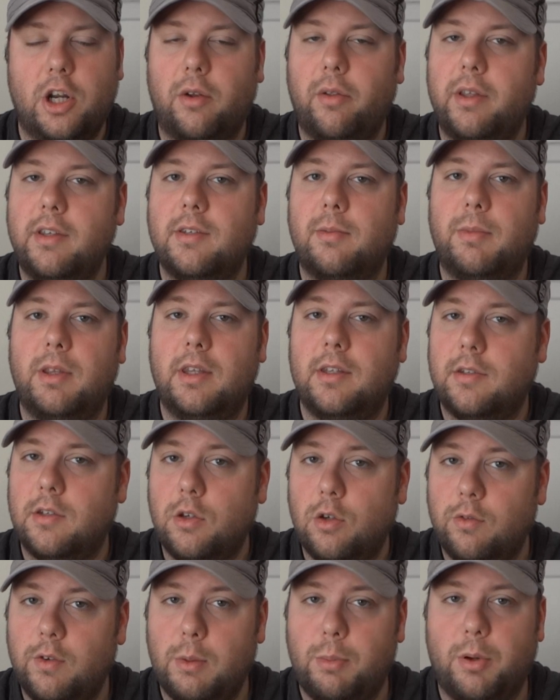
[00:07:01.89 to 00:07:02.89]
generally something that's
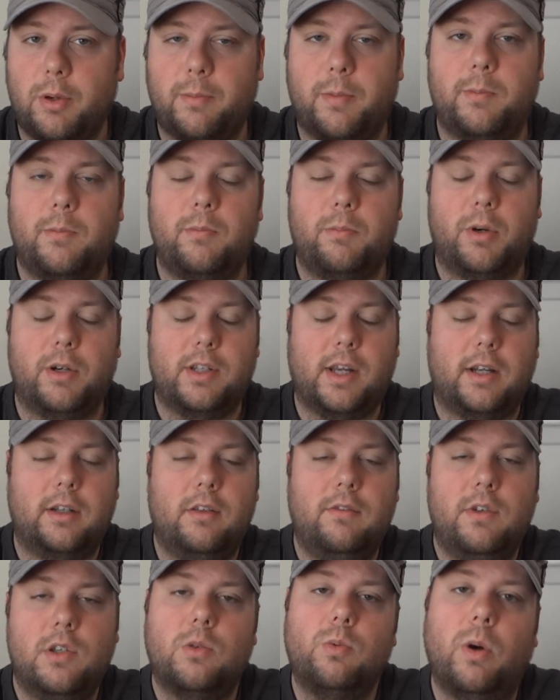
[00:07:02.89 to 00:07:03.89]
UV
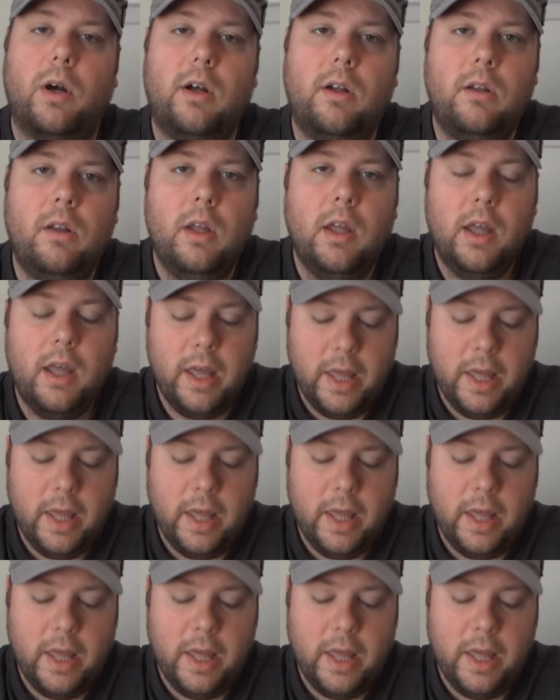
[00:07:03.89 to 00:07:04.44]
protective as well,